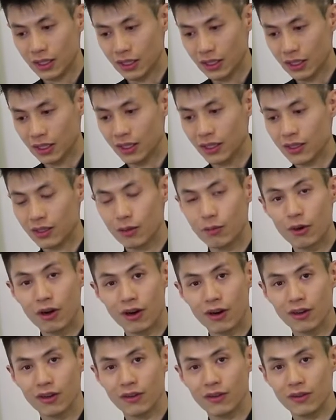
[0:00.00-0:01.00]
in the
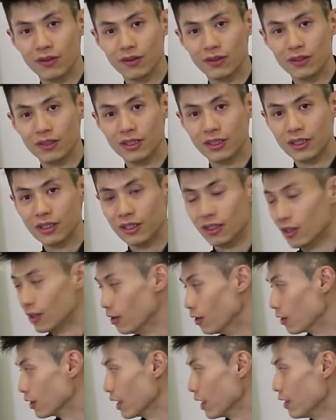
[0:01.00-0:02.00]
ball.
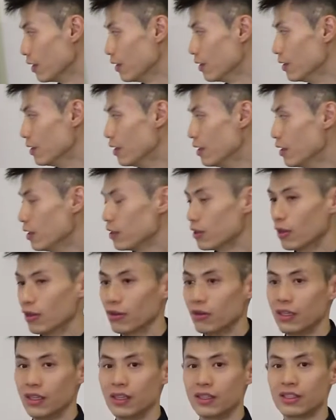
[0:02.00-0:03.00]
Okay?
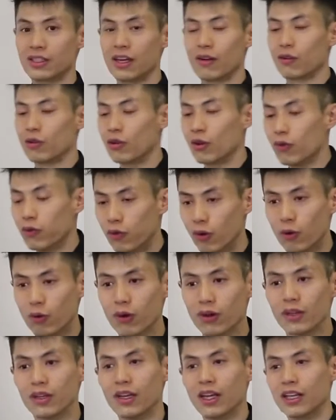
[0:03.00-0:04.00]
So instead of going
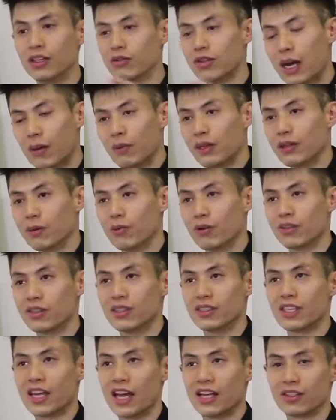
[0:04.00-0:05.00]
forward and trapping the
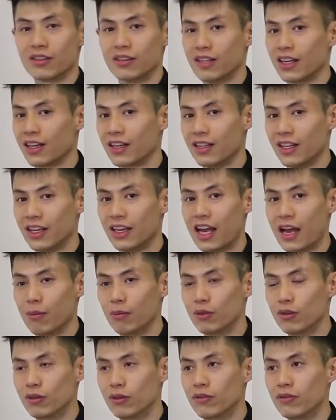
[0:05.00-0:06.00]
person's hands so that they
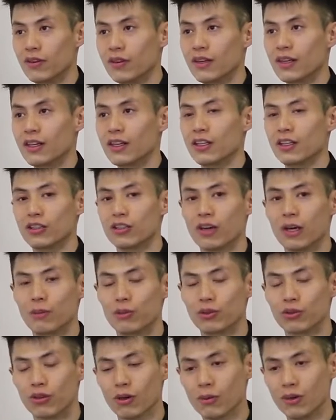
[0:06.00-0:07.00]
can't move, you're
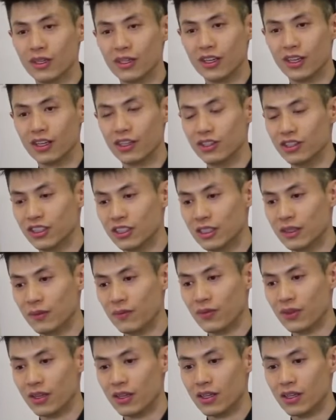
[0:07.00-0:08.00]
absorbing the
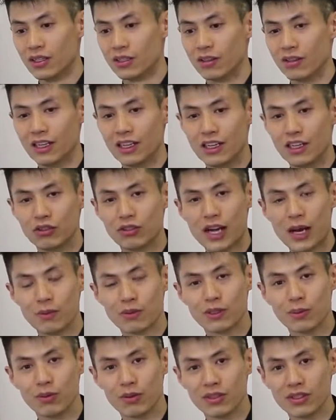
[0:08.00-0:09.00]
energy so that it
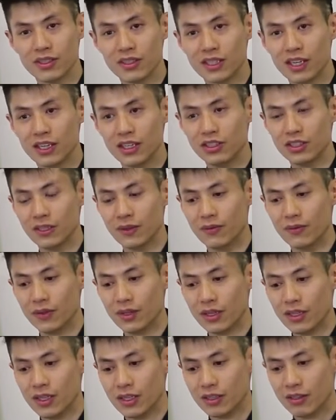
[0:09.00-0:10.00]
traps the person's energy.
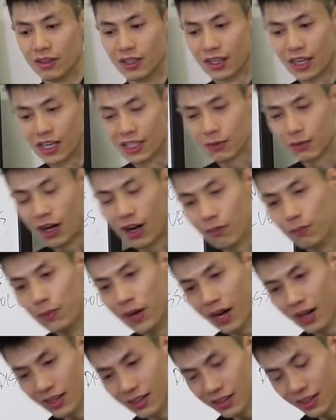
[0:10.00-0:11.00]
So the guy's off
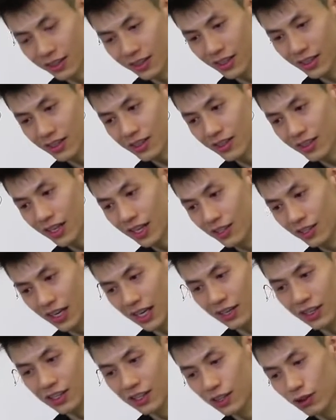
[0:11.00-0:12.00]
balance like this, and
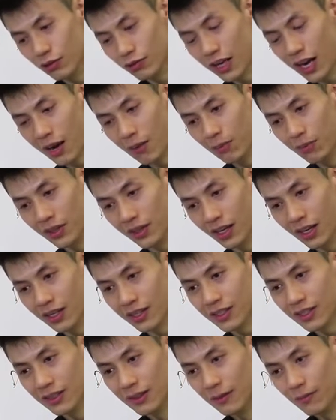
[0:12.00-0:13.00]
your energy is trapped
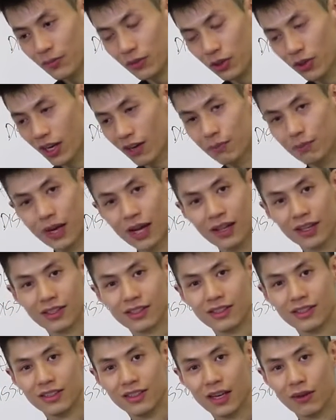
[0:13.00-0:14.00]
because you're off
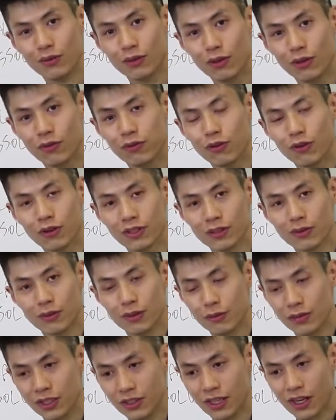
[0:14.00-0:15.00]
balance. You have no force
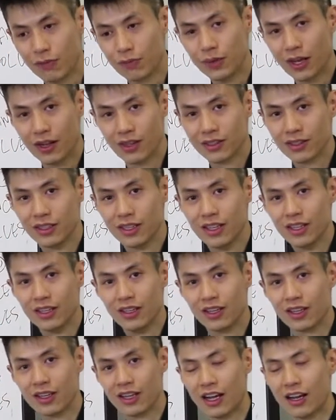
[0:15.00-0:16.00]
when you're off balance.
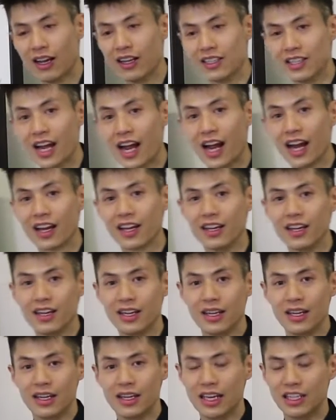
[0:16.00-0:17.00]
You cannot attack
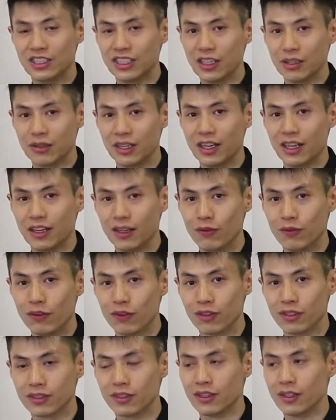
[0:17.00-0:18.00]
and generate any
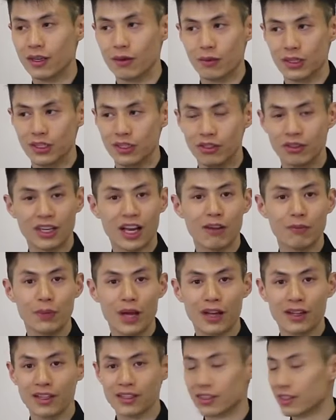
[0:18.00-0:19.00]
force when you don't have
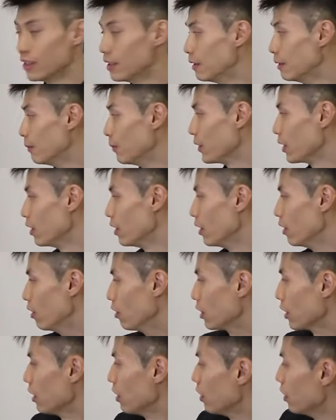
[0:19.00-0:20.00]
balance.
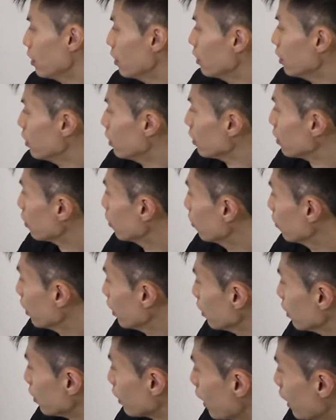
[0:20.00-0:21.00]
Okay? So
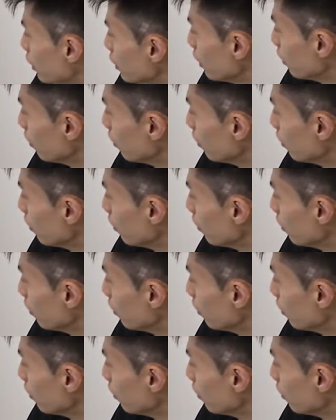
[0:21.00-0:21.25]
what Tai